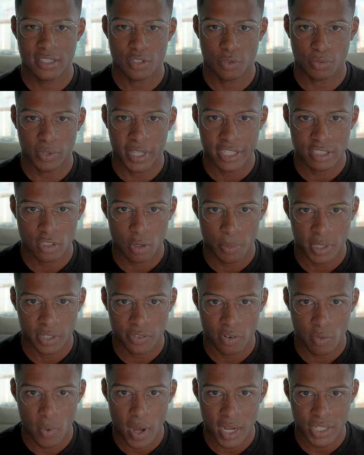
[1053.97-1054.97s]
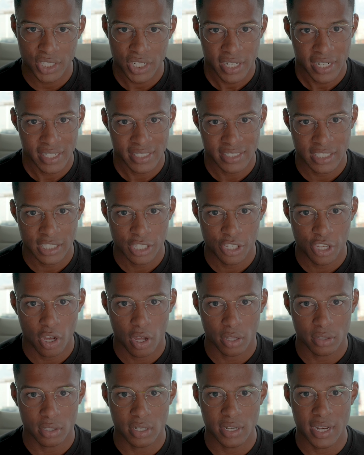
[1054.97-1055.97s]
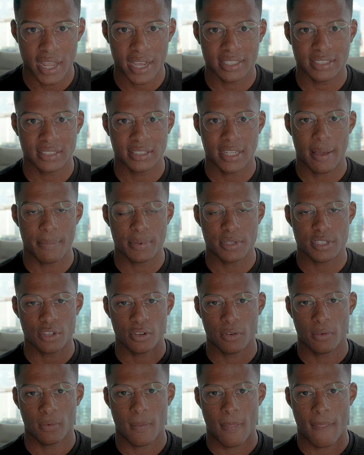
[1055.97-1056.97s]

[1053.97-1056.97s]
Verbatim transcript: so thanks so much for watching and see you on the next episode.